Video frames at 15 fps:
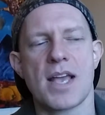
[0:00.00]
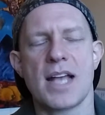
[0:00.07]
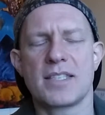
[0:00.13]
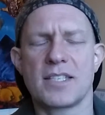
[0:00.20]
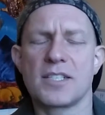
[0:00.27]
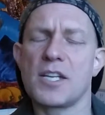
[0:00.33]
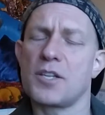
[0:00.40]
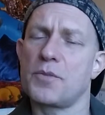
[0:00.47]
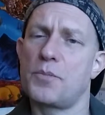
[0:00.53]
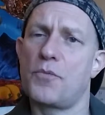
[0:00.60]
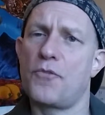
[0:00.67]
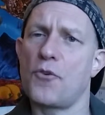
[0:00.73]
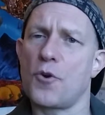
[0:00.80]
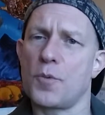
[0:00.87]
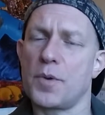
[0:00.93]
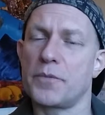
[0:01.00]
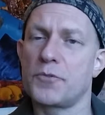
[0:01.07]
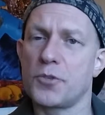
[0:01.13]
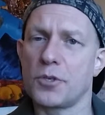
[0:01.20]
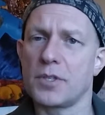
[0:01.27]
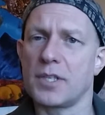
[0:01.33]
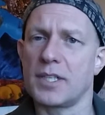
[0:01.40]
That's another form of
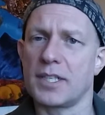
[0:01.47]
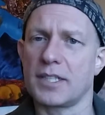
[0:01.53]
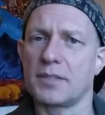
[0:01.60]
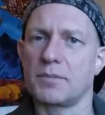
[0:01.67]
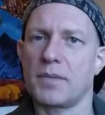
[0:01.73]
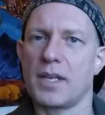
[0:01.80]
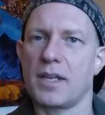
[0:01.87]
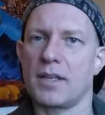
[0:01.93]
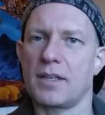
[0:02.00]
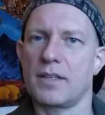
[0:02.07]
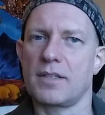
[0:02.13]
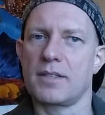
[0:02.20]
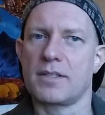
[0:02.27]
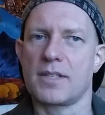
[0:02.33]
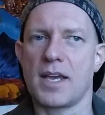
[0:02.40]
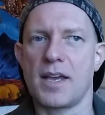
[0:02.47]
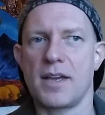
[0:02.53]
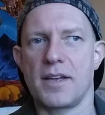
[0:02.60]
journaling, is